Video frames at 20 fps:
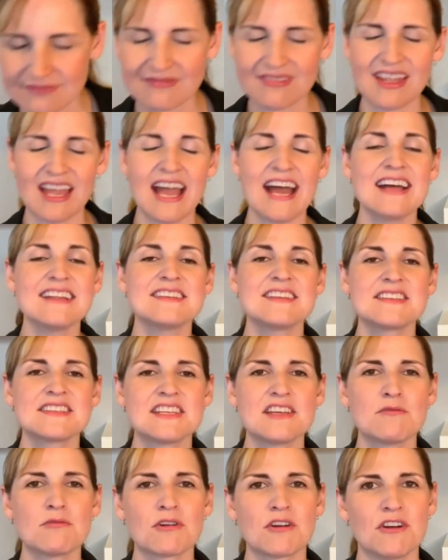at Disney
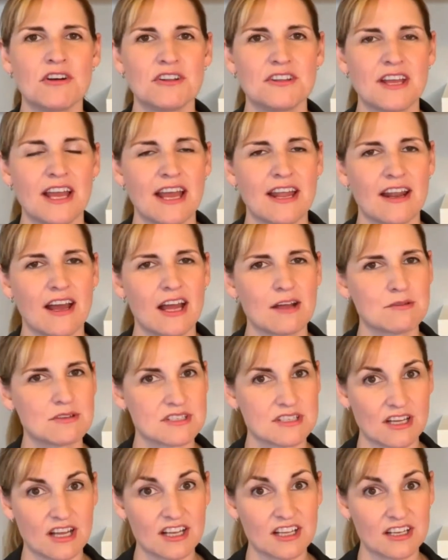World and I was
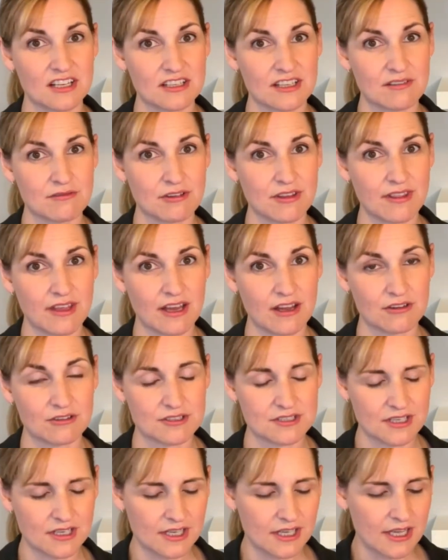not going to leave without
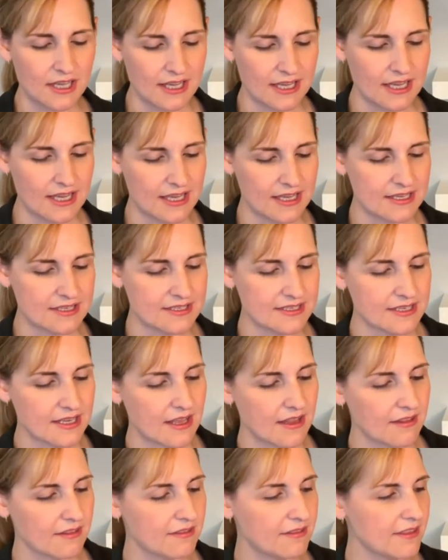is
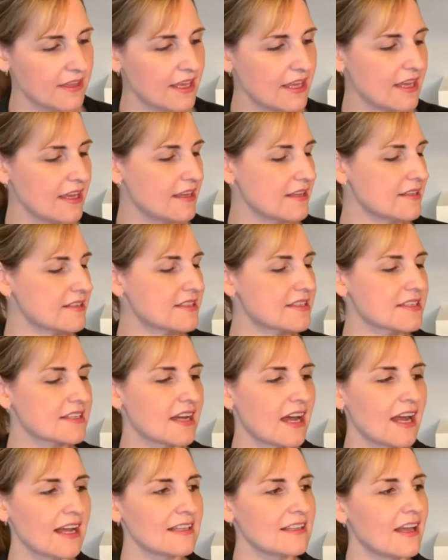the
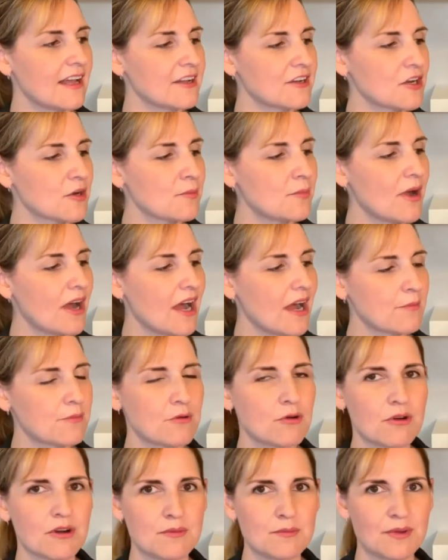Skyliner
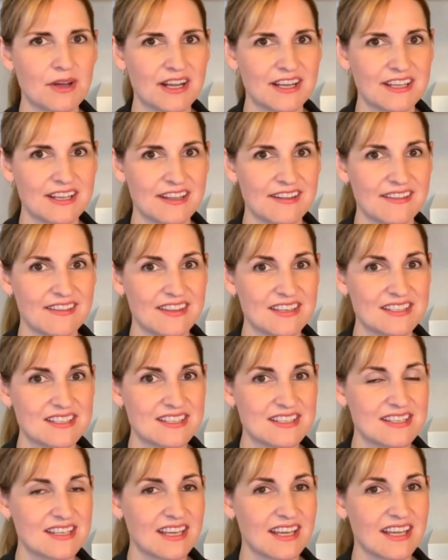popcorn bucket. This
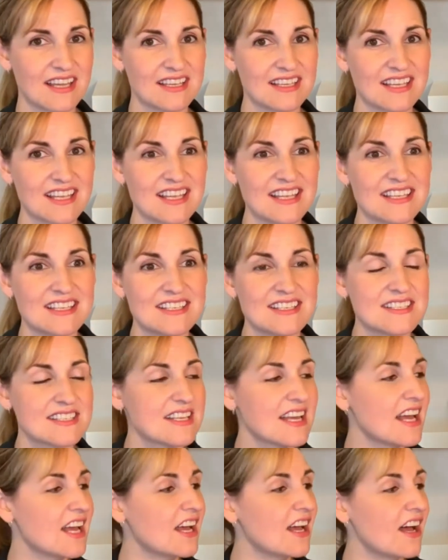thing is
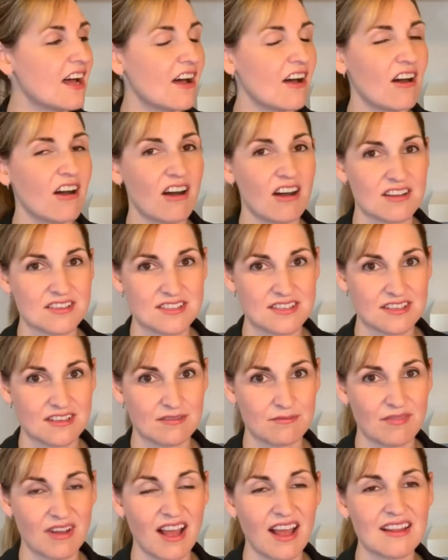
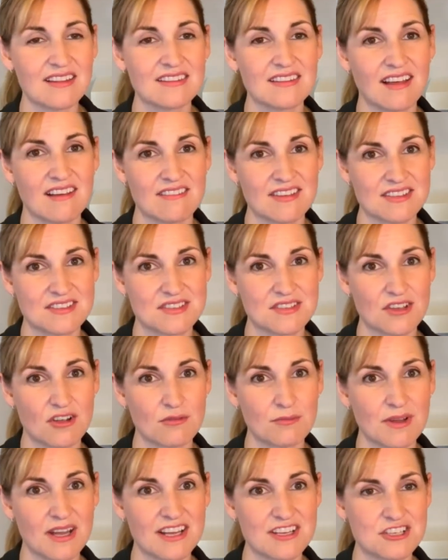awesome. I love it so
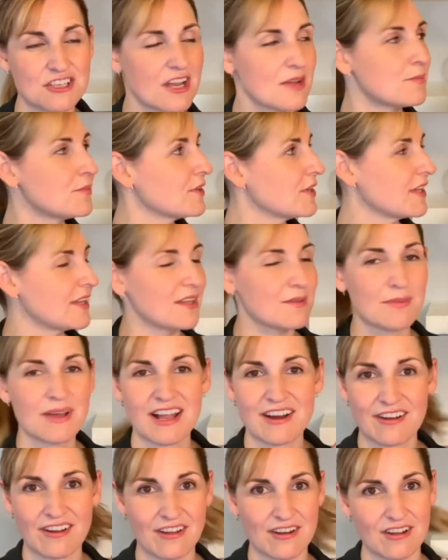much. I put it in the
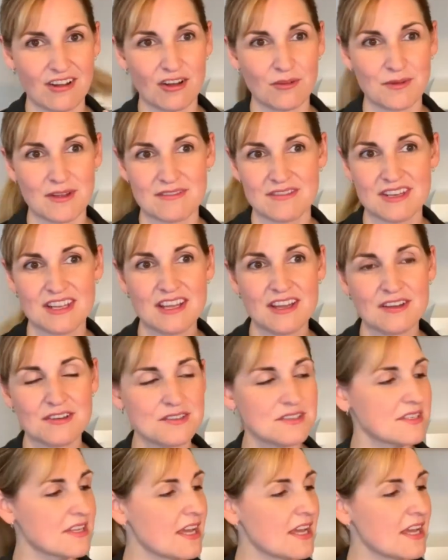background of all my videos